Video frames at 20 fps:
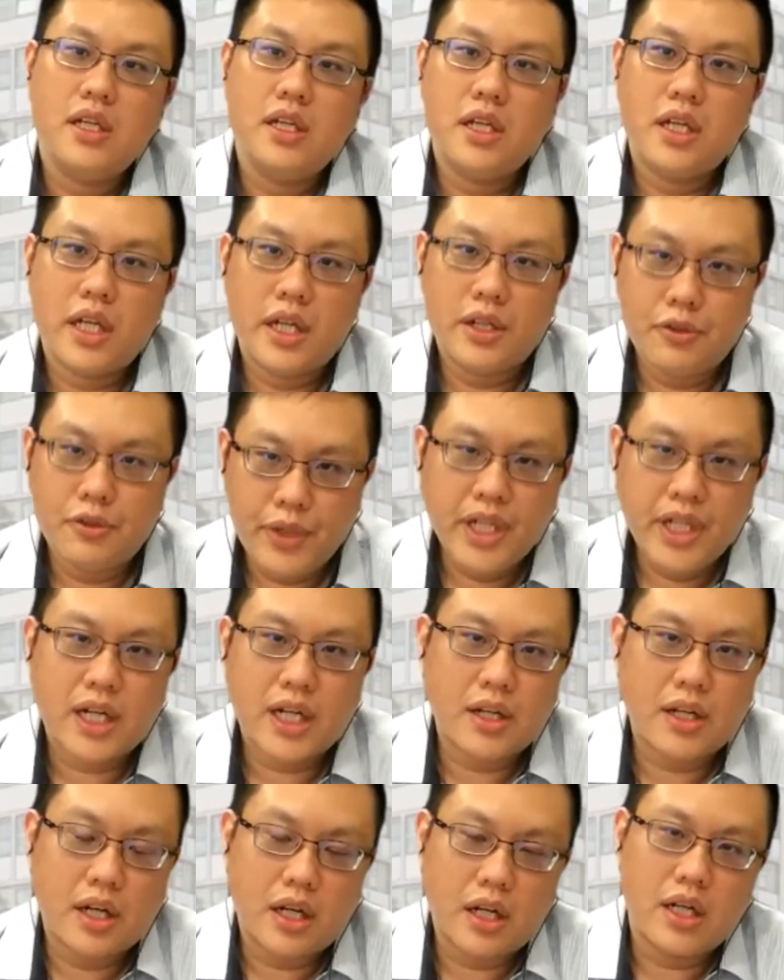
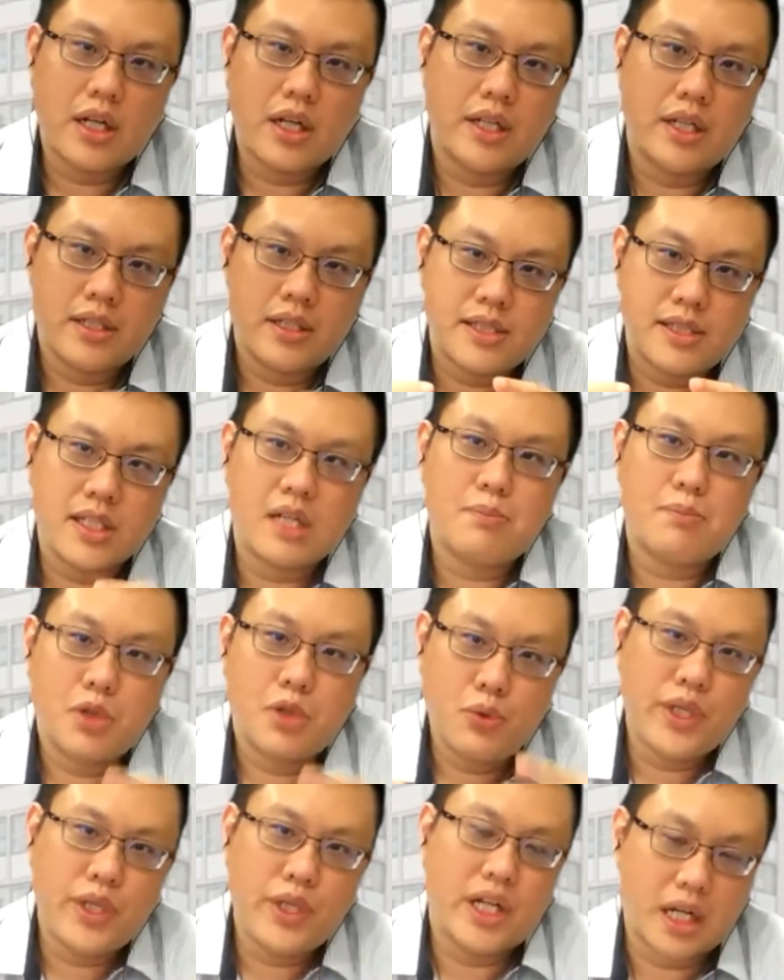in Singapore
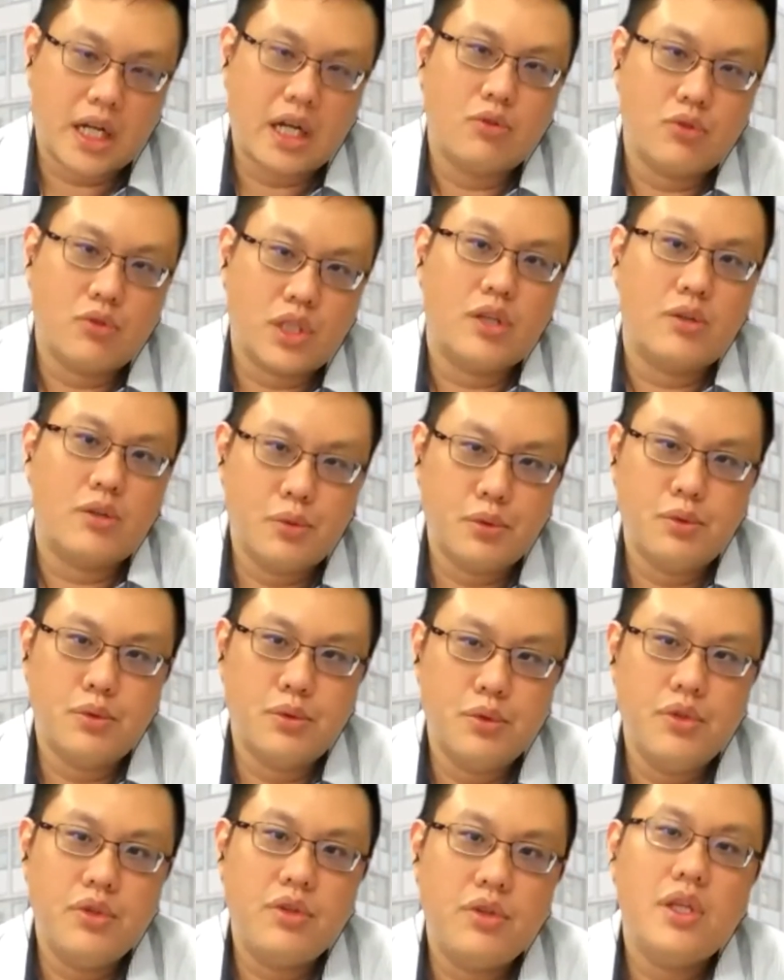REIT accounting
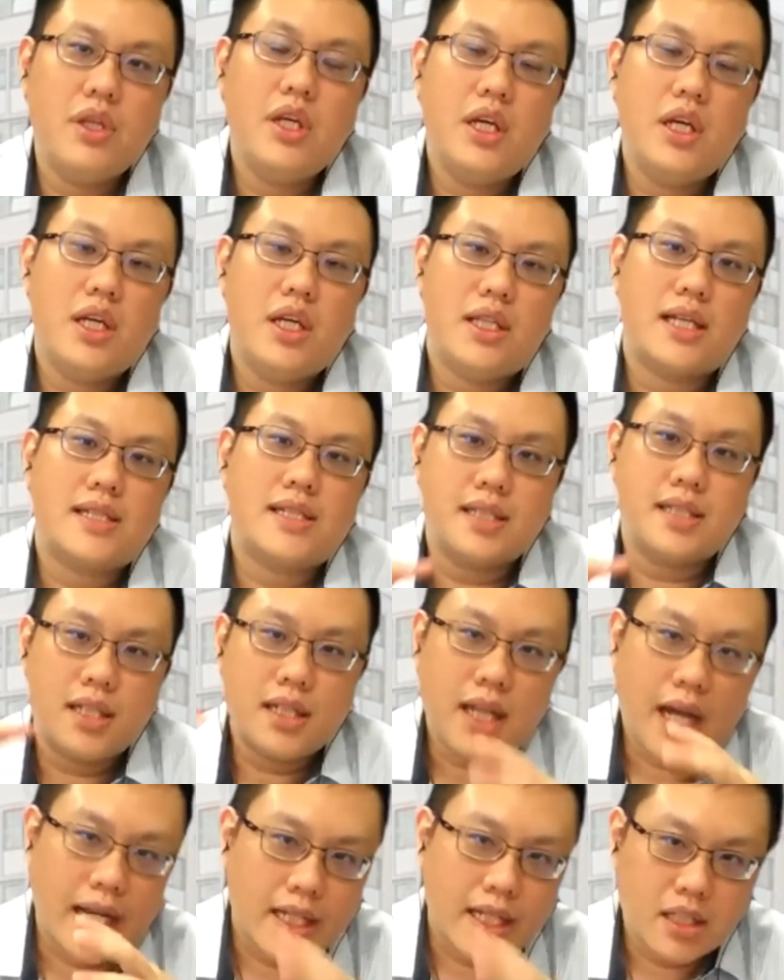rules, there are certain
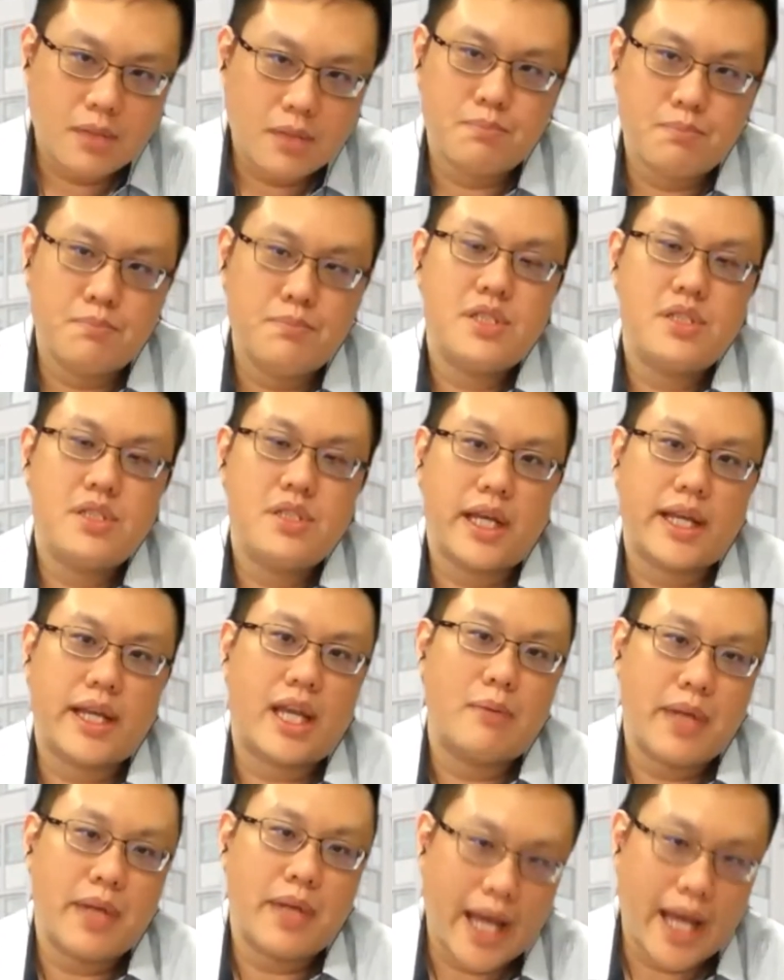items that can
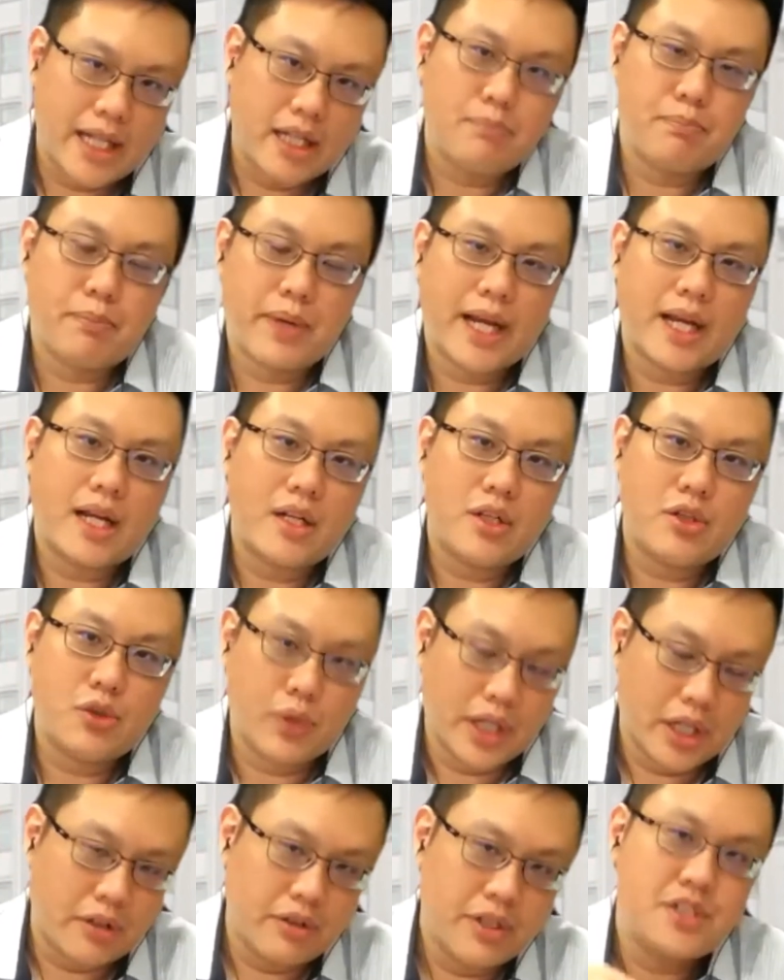be added back to
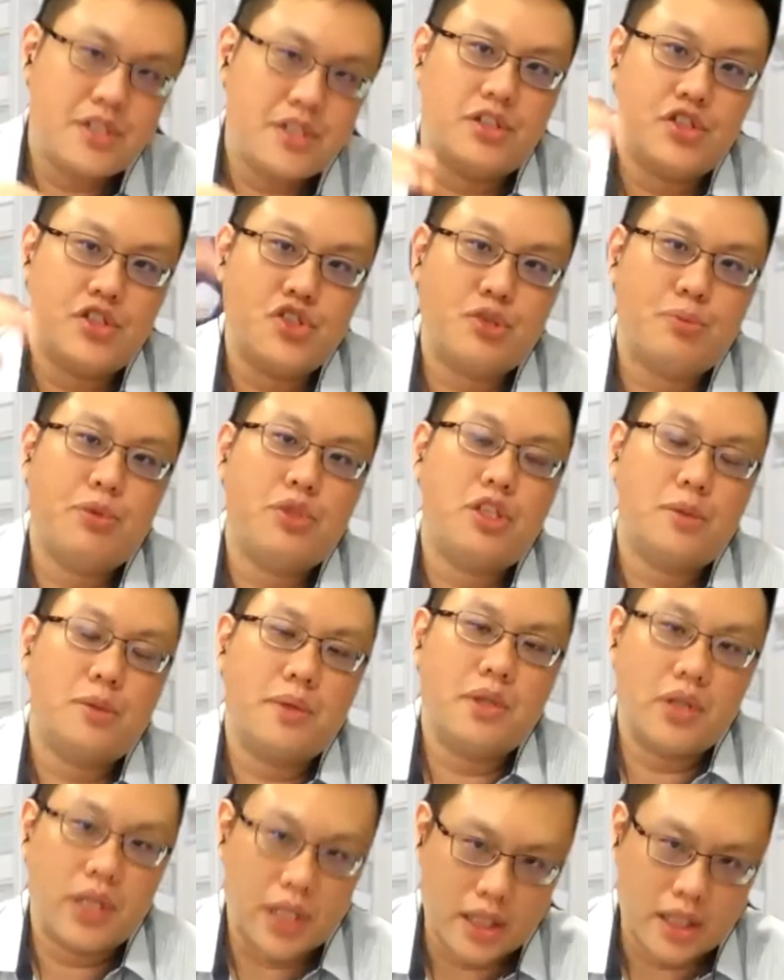increase your
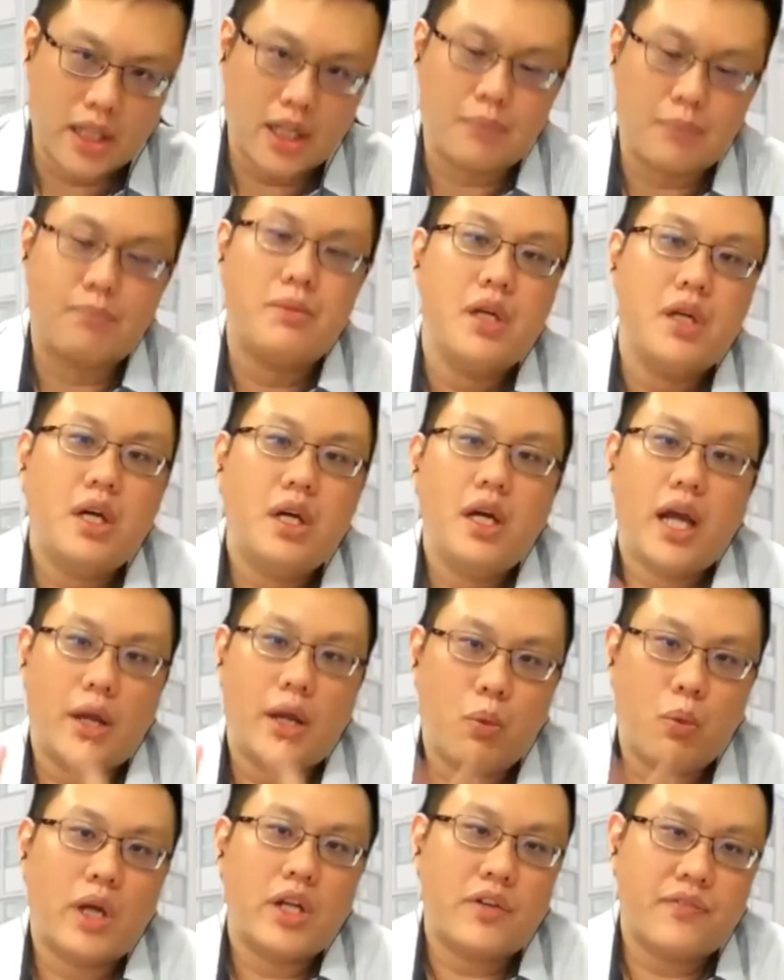distributable income. And
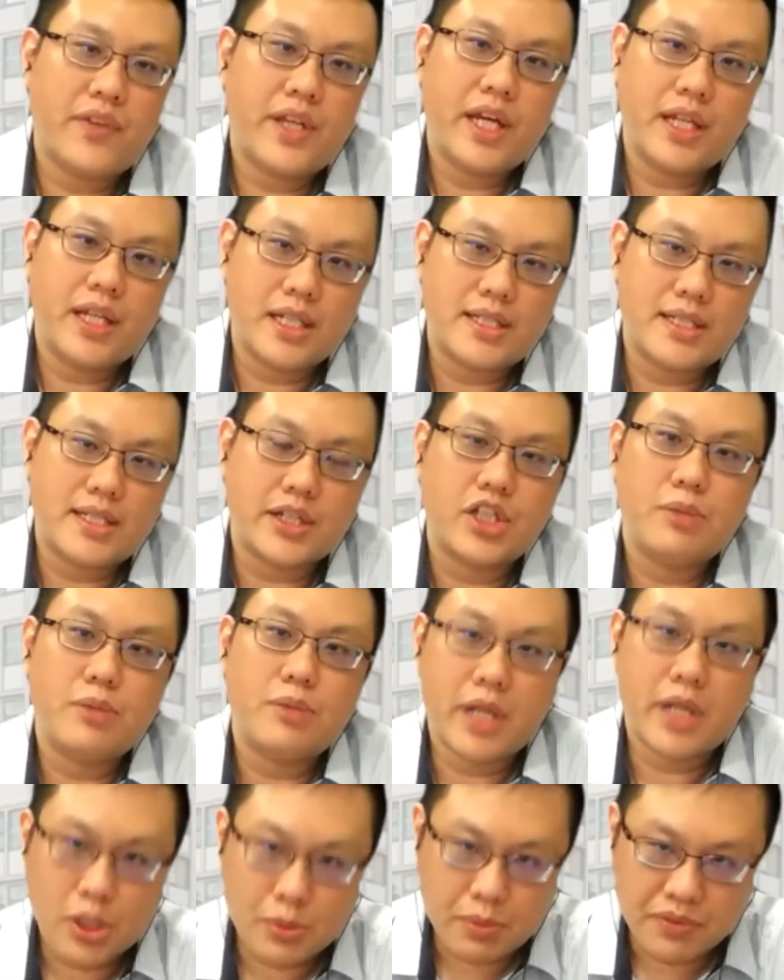one of that is actually
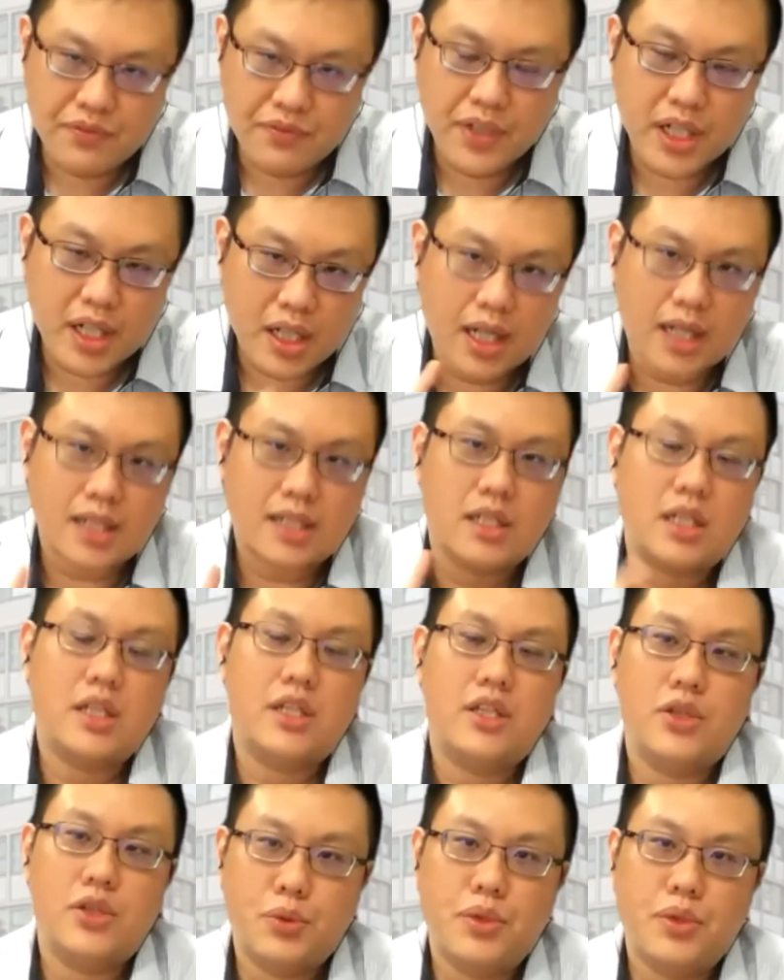management fee collected in
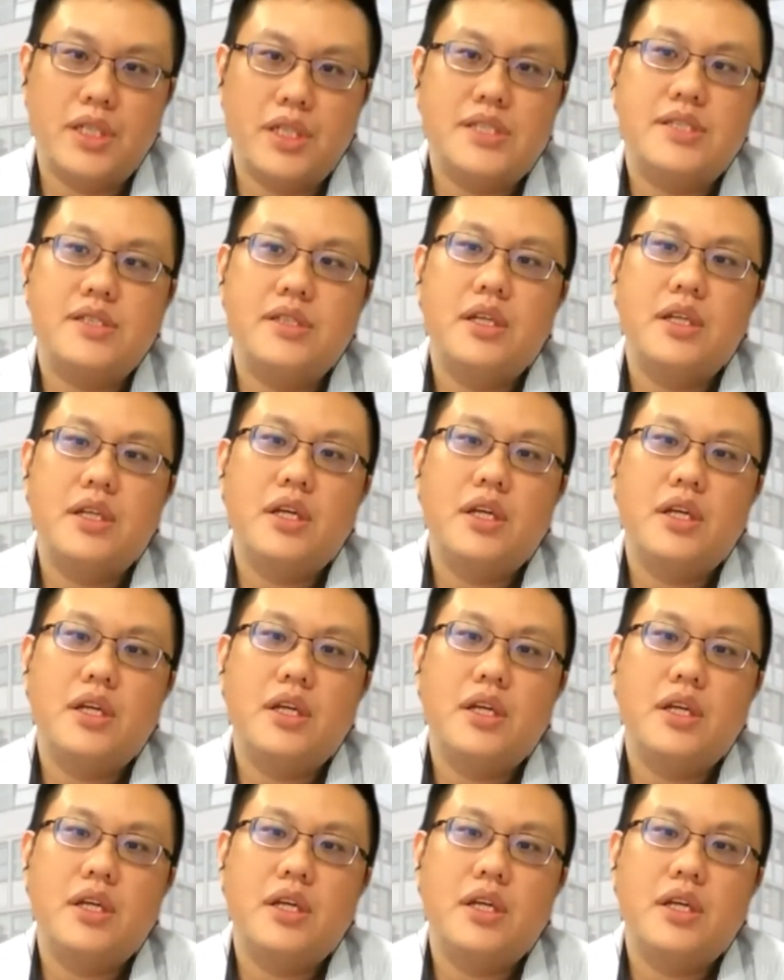units.